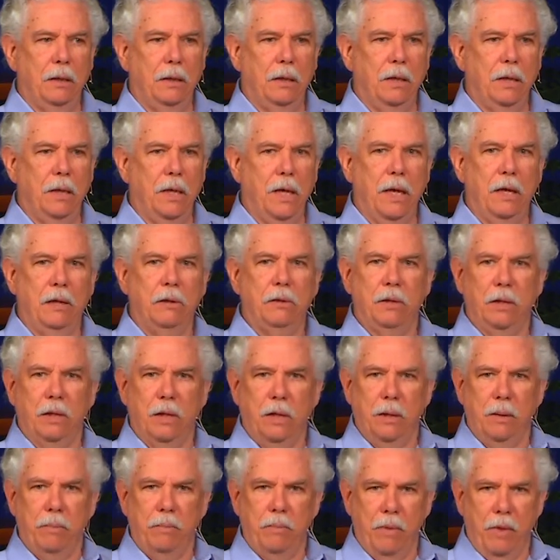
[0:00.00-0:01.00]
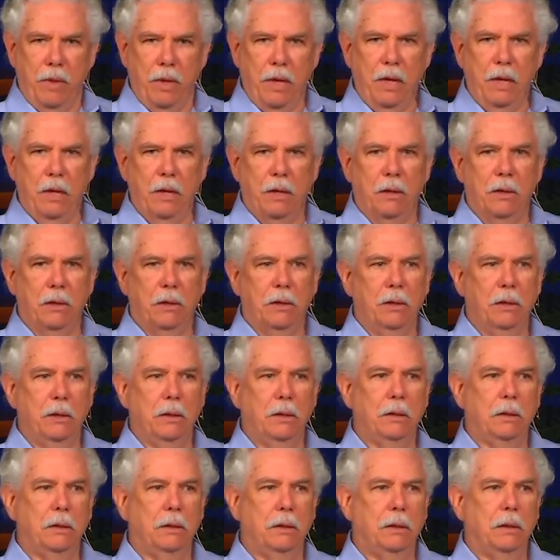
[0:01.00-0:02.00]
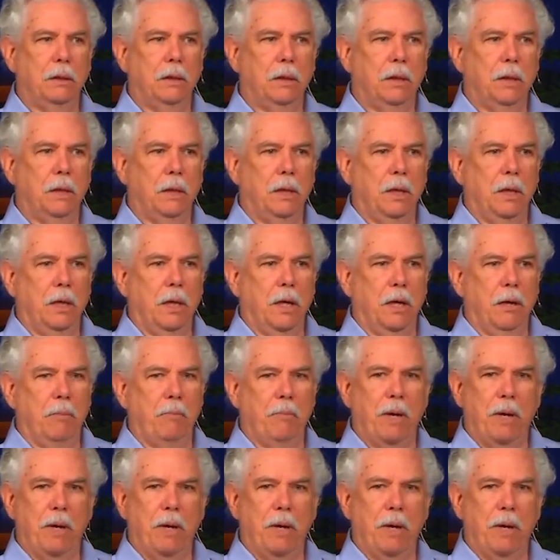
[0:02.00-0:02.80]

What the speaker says: Now that I'm there and